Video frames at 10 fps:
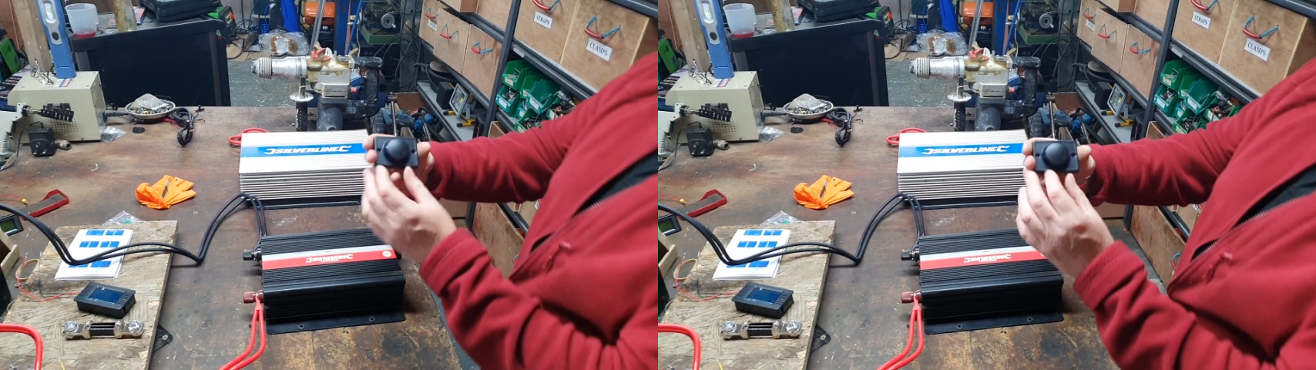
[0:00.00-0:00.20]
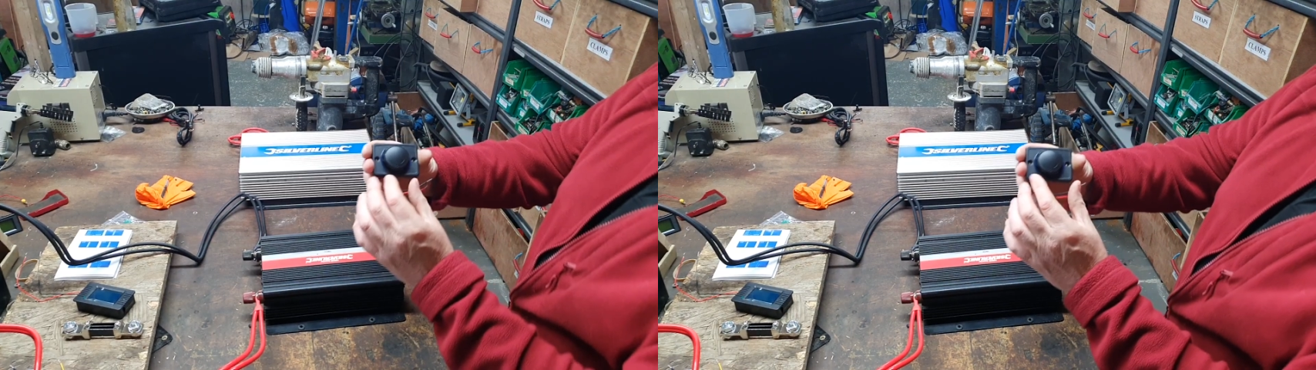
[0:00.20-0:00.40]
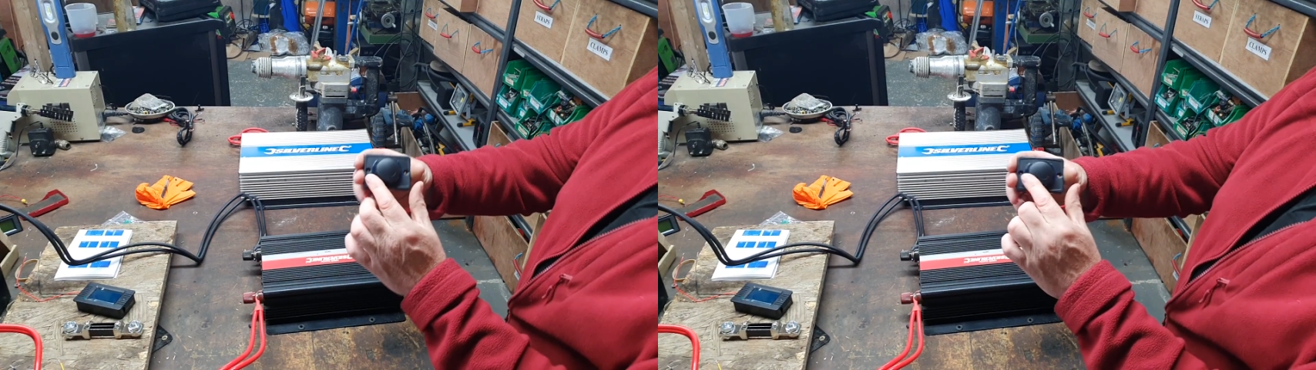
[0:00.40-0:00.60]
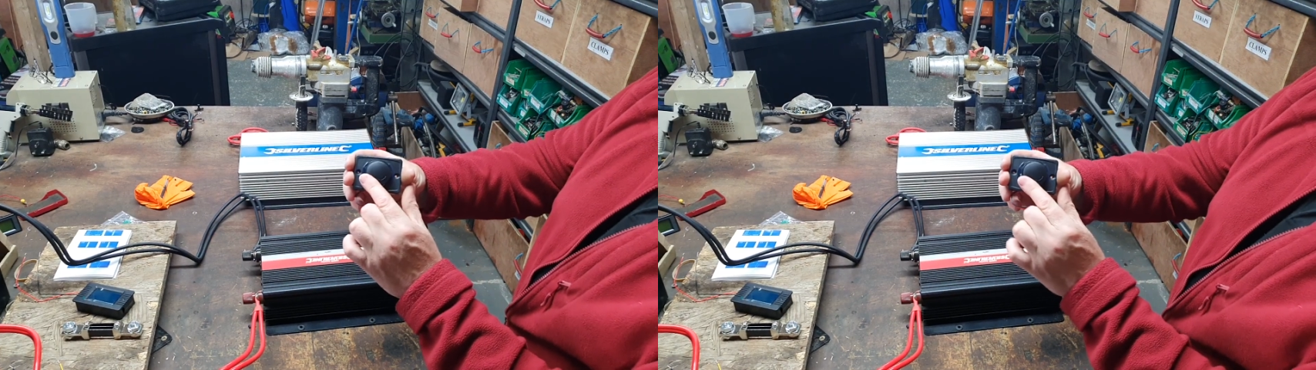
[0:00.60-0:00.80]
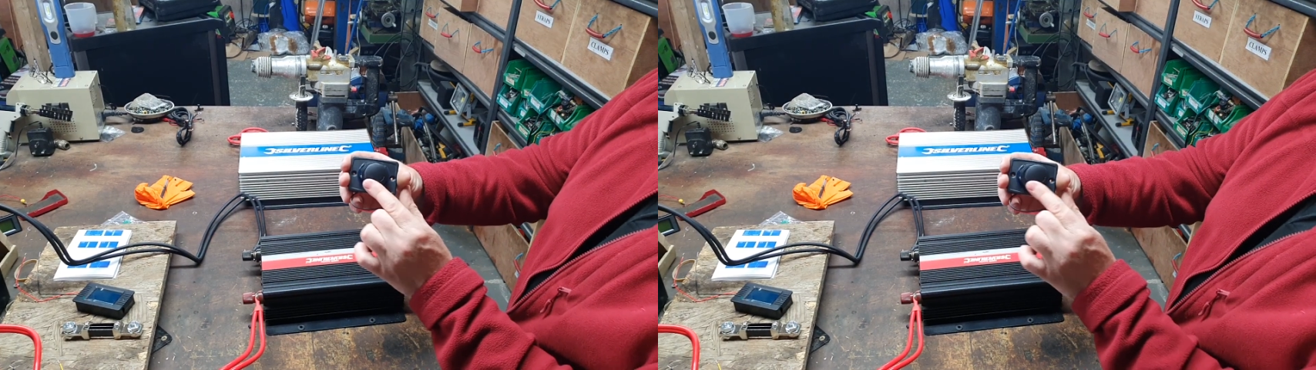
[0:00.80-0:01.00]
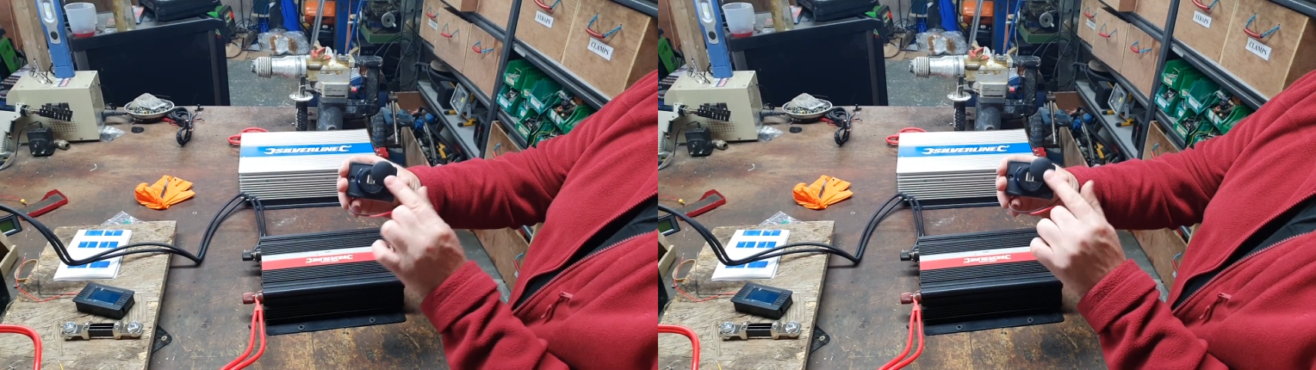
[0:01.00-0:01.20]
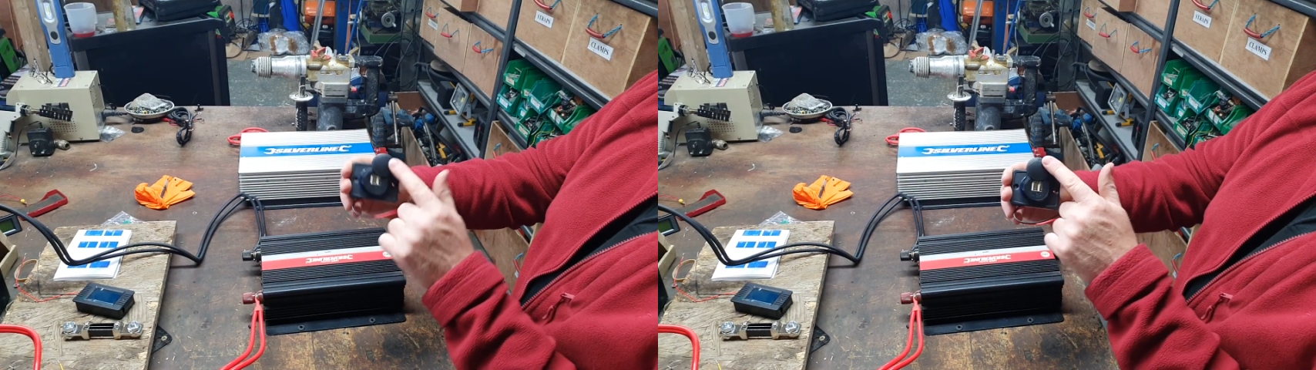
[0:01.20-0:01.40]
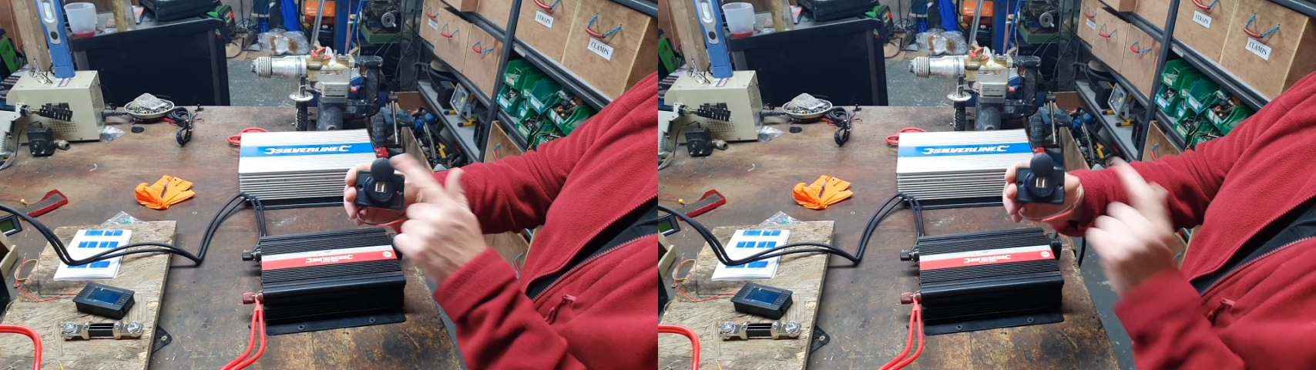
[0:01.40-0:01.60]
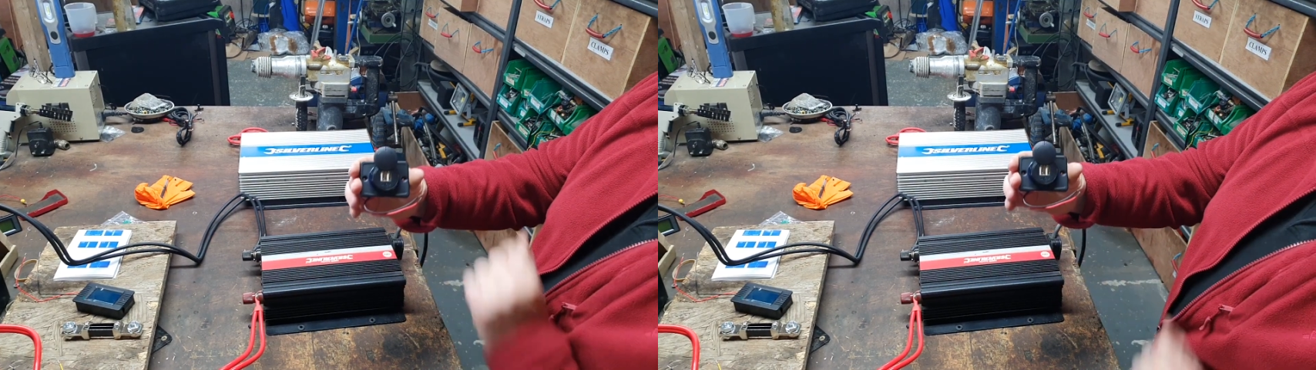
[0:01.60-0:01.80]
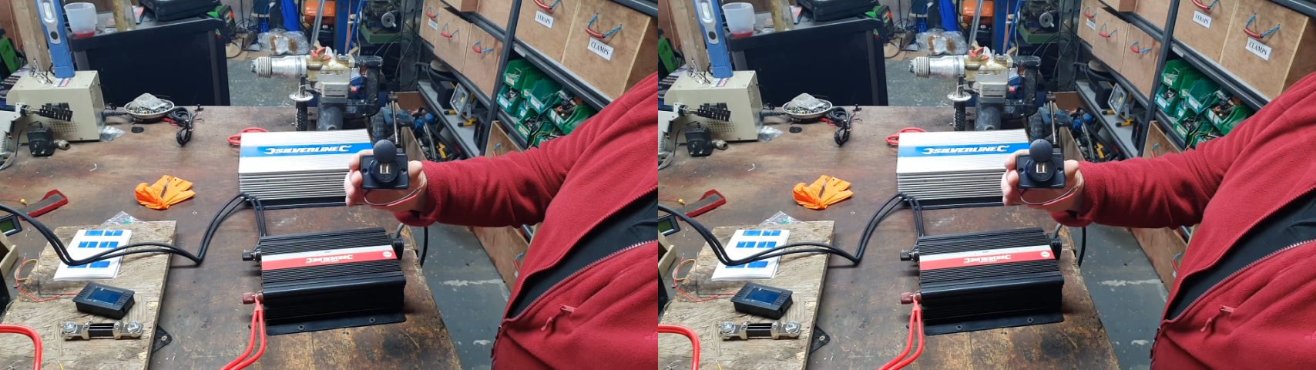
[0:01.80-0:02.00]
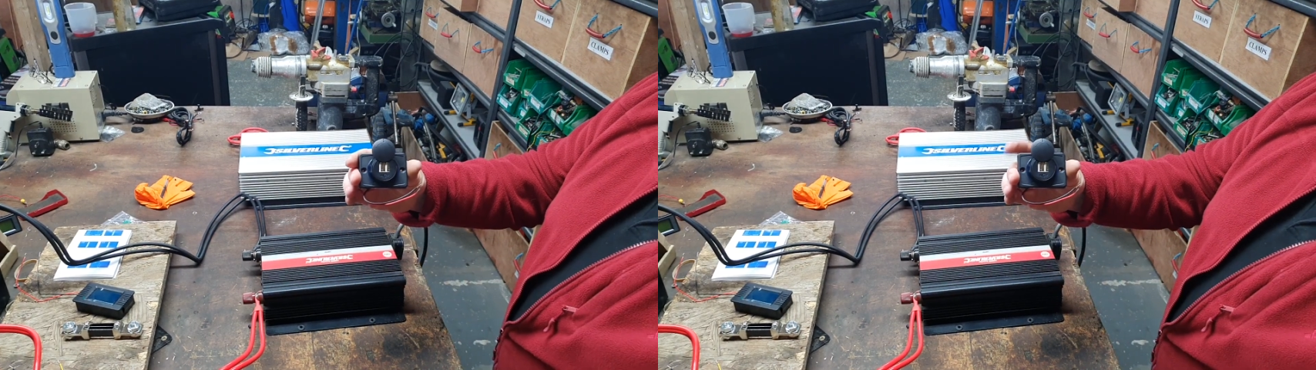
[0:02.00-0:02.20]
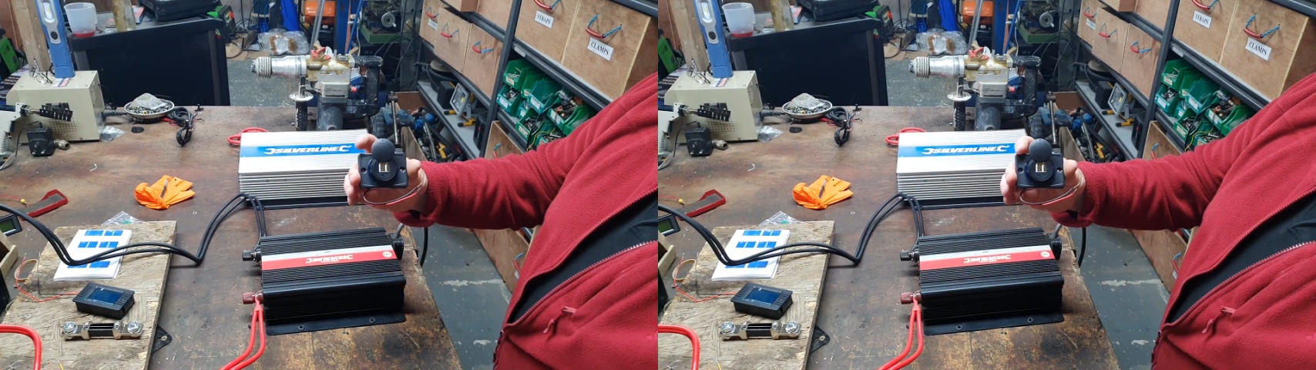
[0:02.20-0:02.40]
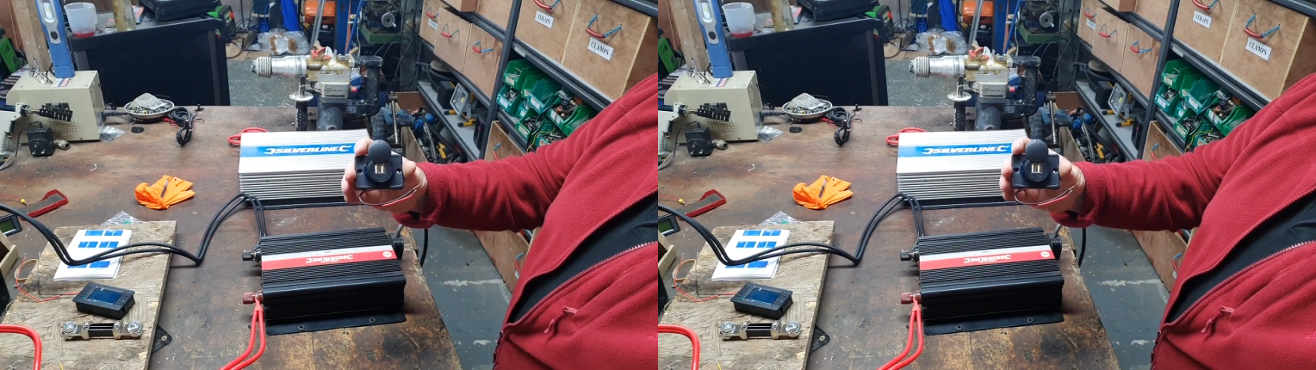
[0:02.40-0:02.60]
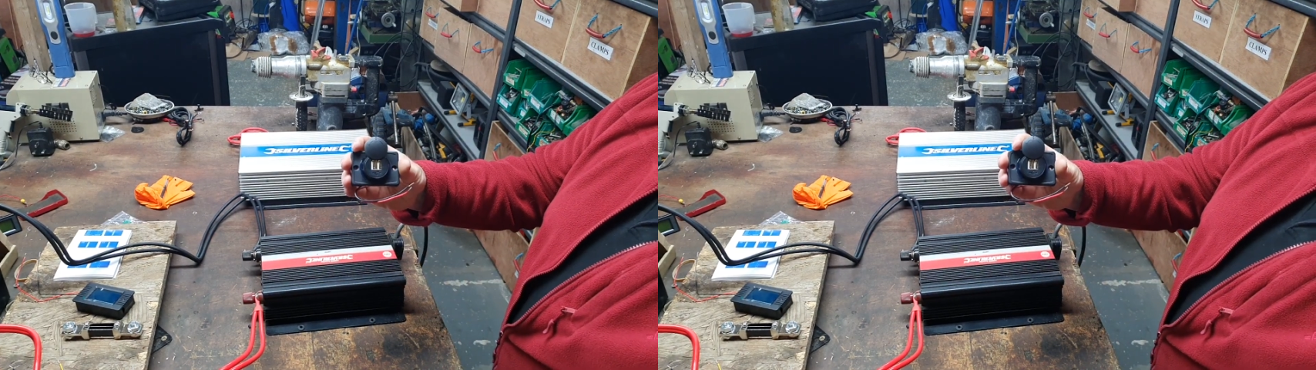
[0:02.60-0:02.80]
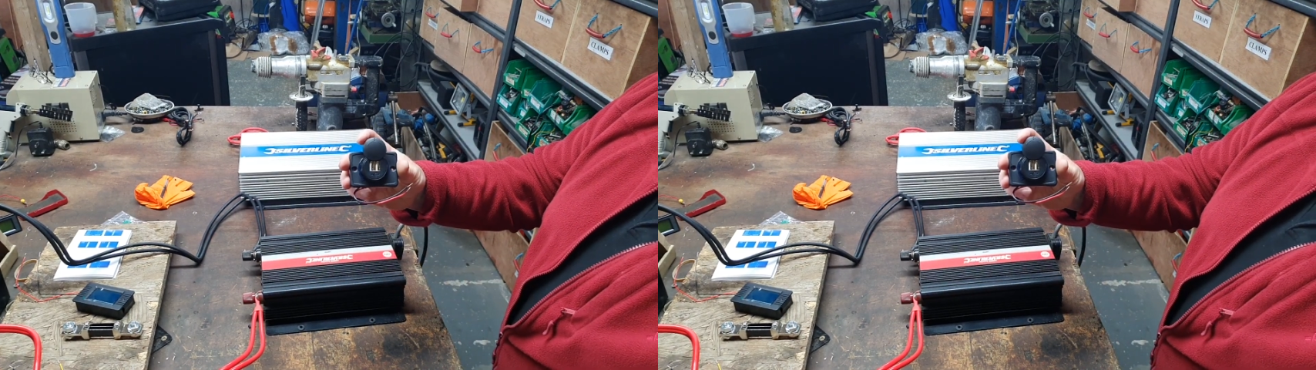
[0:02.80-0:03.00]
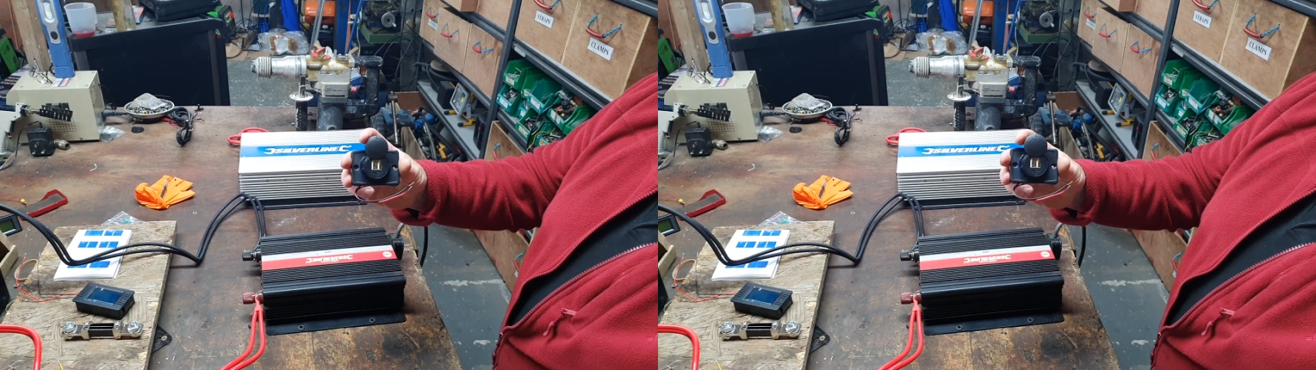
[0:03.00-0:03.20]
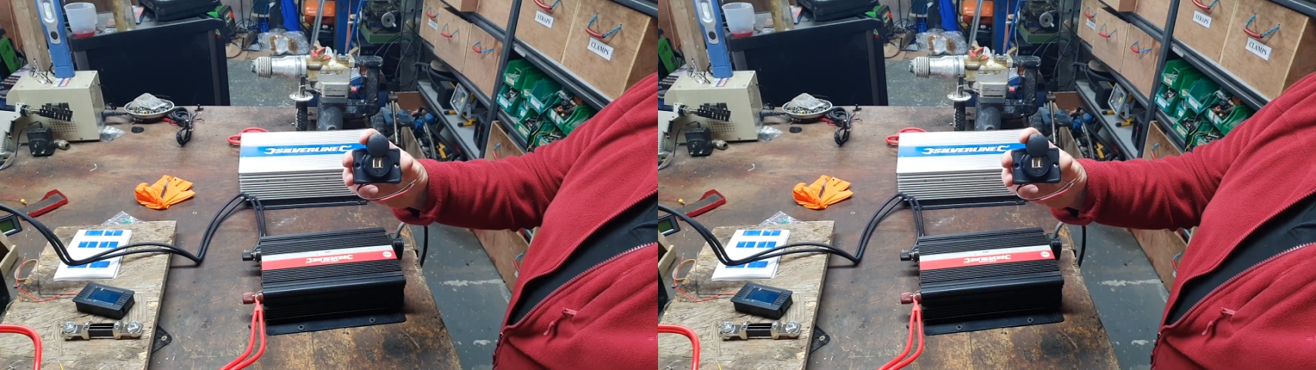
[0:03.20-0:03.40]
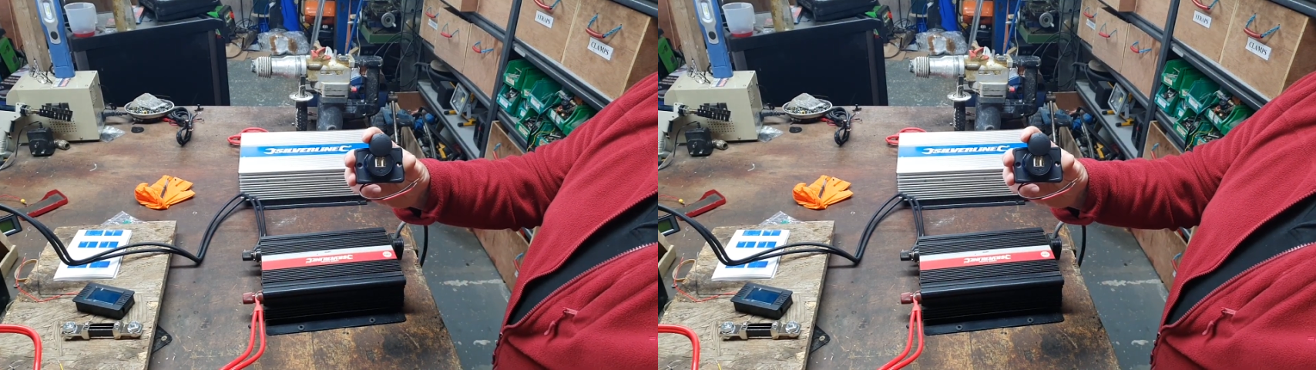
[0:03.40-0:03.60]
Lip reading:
Nobody's mouth can be seen.